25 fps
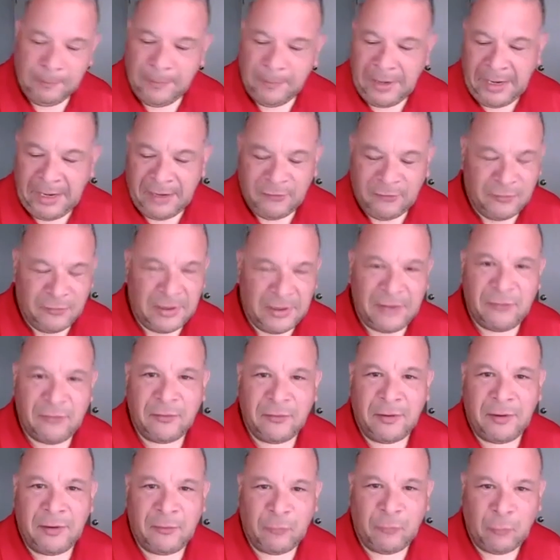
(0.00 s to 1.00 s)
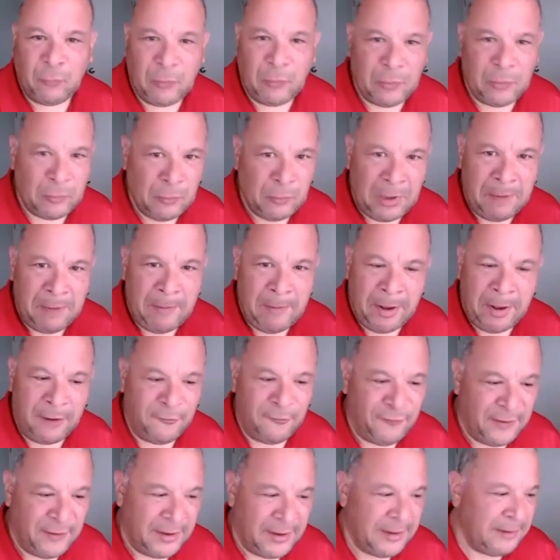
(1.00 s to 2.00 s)
It's a great amount
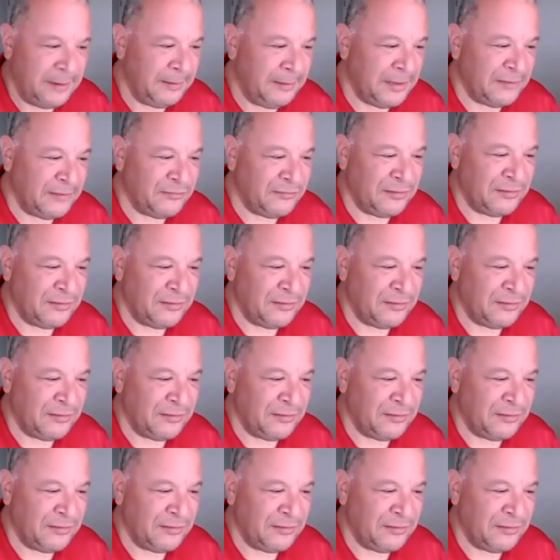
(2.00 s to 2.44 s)
of fun. It's